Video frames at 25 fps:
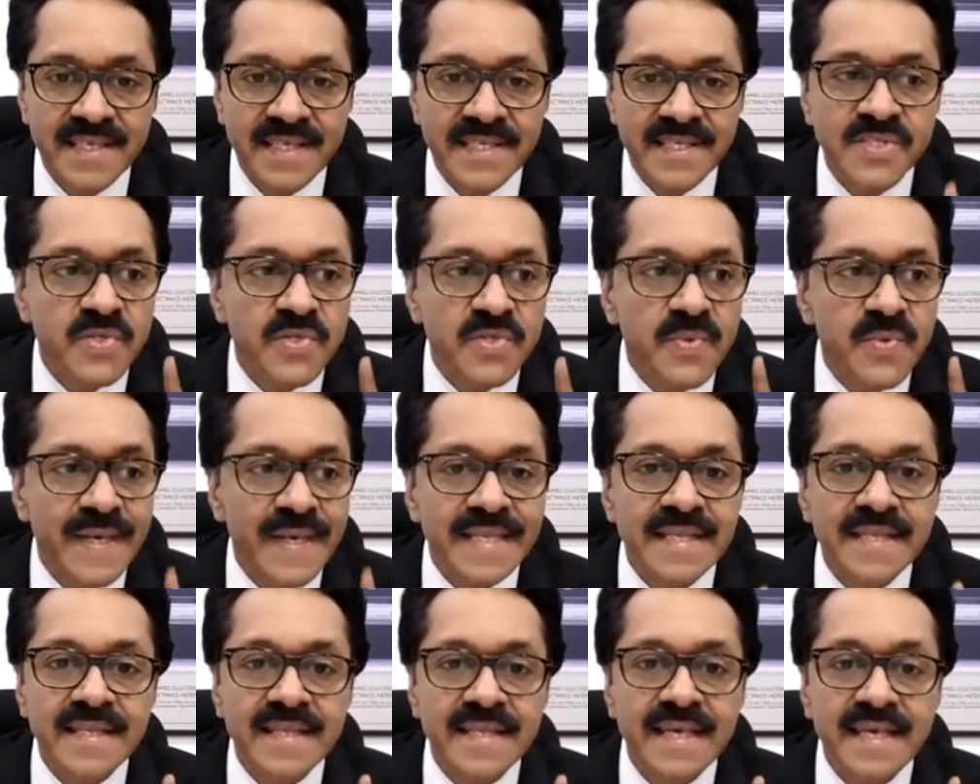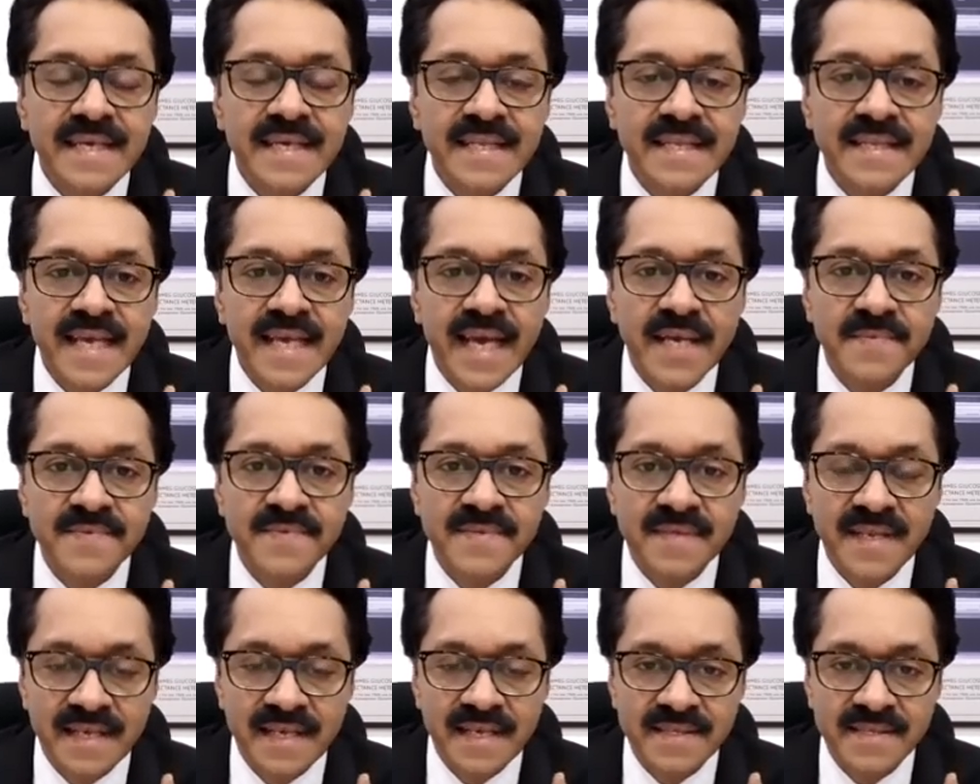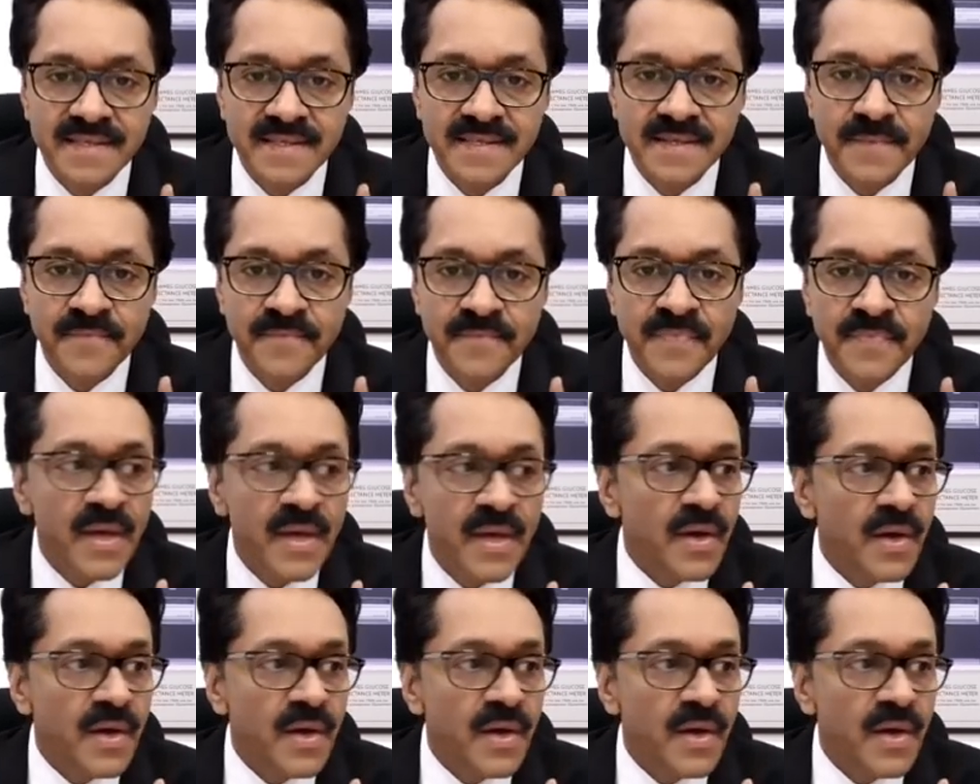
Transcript: It is 20 times less.